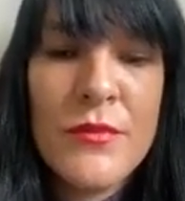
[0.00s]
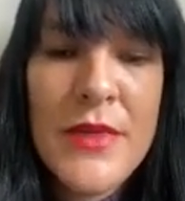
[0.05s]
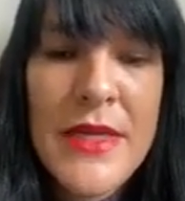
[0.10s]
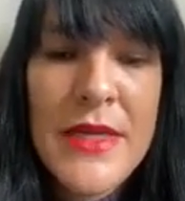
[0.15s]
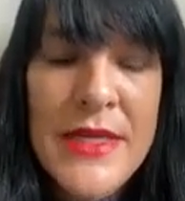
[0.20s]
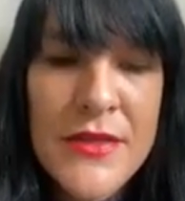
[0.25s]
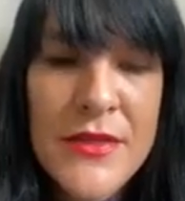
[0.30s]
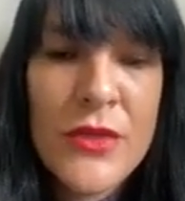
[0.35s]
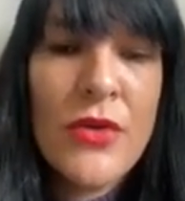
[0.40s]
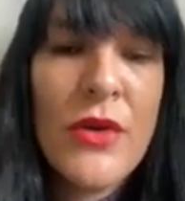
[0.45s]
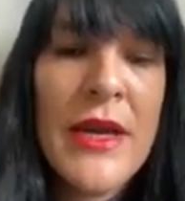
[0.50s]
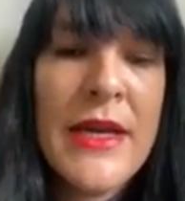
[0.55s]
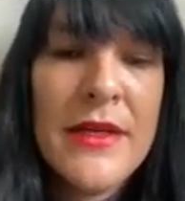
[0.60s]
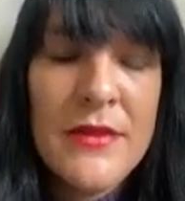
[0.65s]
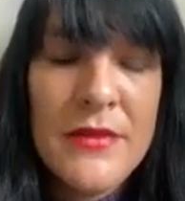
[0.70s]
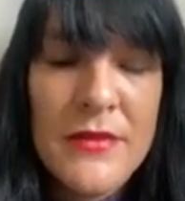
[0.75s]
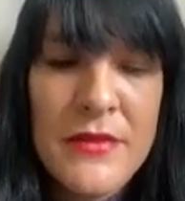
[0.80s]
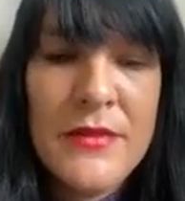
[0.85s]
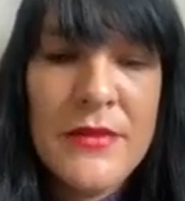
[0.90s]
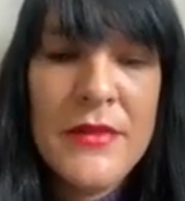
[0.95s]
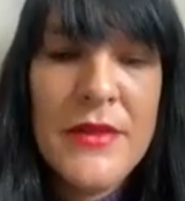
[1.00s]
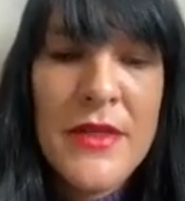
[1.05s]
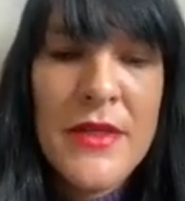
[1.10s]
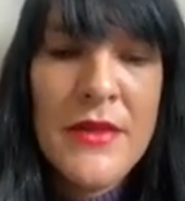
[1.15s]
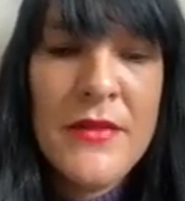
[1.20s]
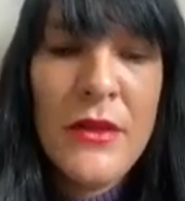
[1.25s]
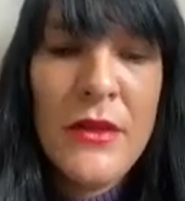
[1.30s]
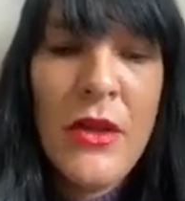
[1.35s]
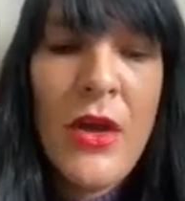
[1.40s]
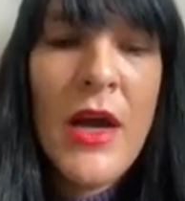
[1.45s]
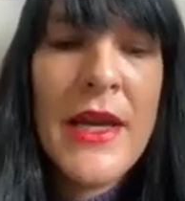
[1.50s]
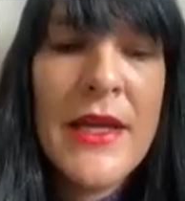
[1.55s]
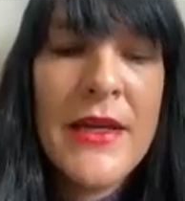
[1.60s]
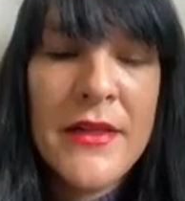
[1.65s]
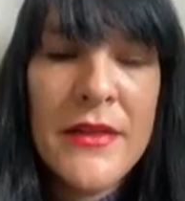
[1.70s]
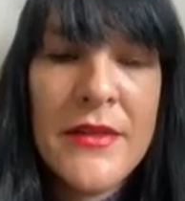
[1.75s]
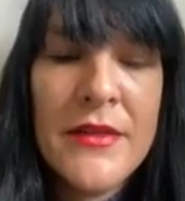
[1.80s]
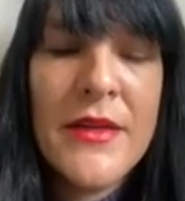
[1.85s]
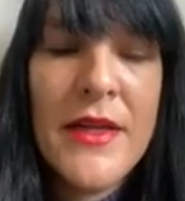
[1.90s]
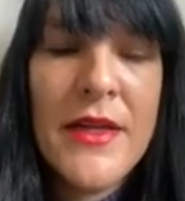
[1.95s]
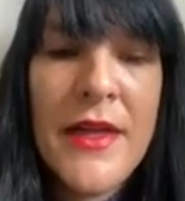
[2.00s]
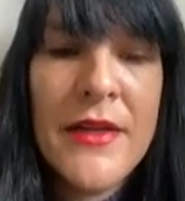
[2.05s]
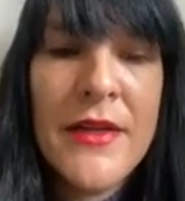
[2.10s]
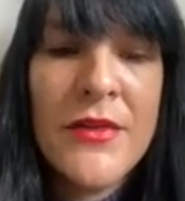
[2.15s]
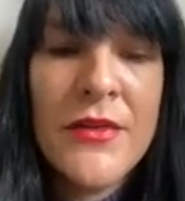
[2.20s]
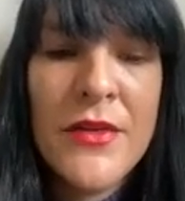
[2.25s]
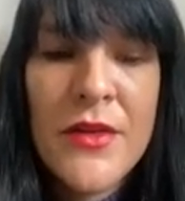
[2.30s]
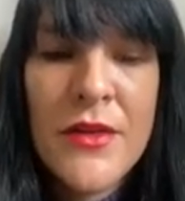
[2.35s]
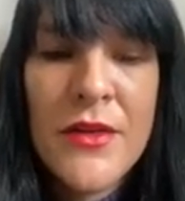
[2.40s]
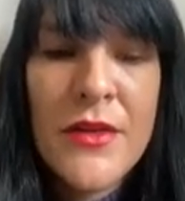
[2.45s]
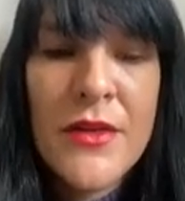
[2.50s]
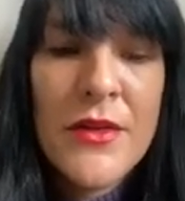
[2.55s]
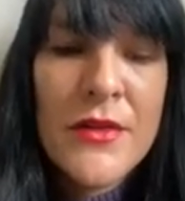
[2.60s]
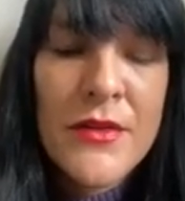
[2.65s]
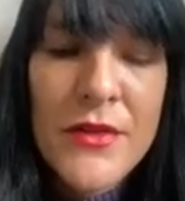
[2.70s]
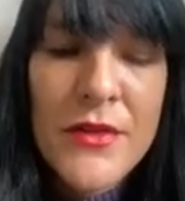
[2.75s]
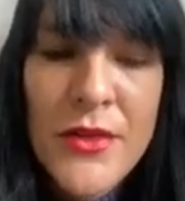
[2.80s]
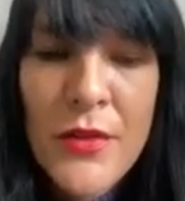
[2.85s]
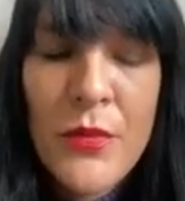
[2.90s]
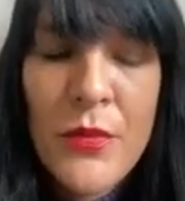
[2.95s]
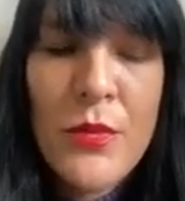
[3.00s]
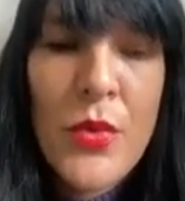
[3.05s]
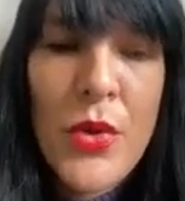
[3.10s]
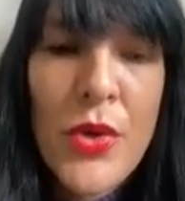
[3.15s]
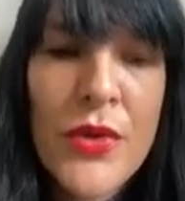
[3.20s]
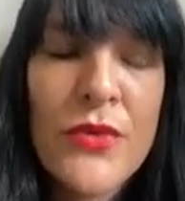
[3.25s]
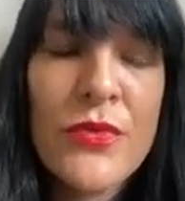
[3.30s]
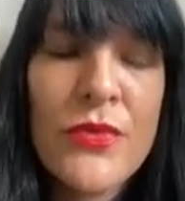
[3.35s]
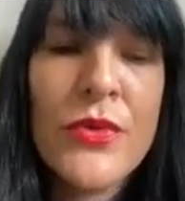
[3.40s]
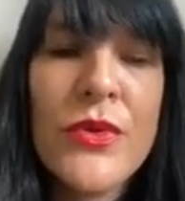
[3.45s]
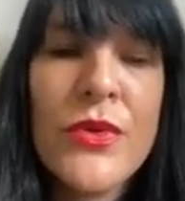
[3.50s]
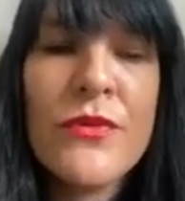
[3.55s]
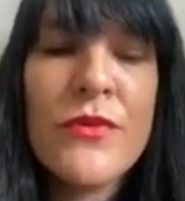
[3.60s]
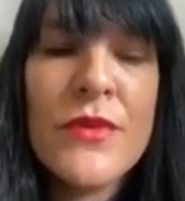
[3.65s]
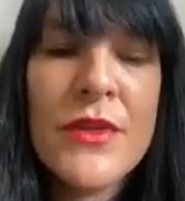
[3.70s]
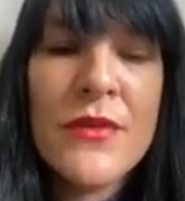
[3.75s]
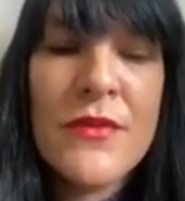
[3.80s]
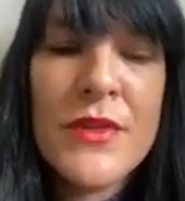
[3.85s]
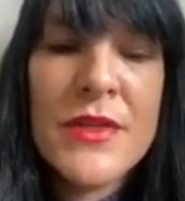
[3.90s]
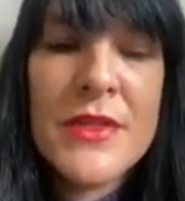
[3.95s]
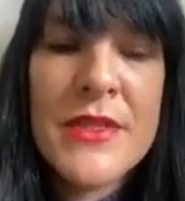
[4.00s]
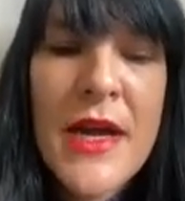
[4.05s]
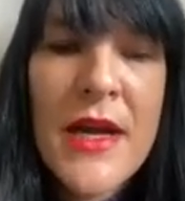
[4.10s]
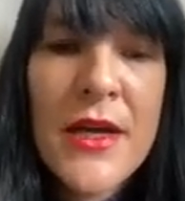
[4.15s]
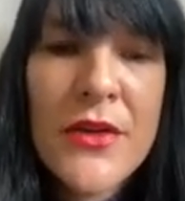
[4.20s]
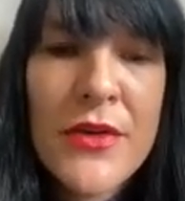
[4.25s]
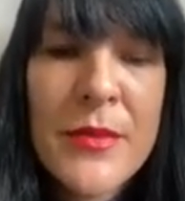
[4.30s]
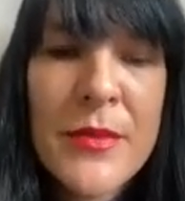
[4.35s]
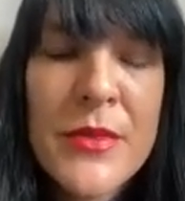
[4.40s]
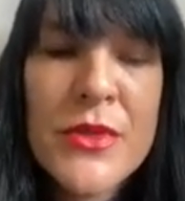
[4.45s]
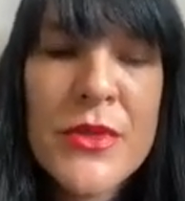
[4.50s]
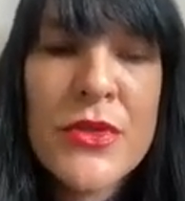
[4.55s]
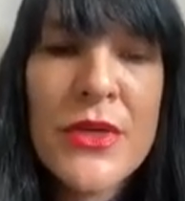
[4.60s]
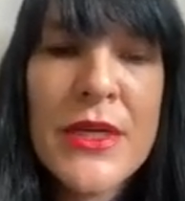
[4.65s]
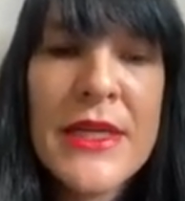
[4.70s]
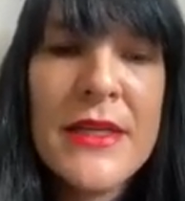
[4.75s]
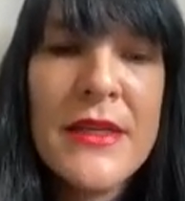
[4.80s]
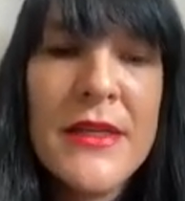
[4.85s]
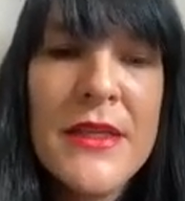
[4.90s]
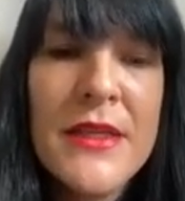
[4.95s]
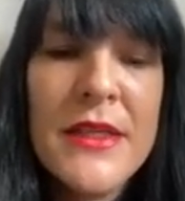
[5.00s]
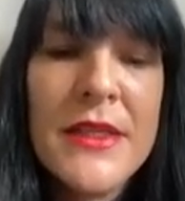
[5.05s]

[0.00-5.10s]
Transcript: integrate the light and you know, work through the darker imagery,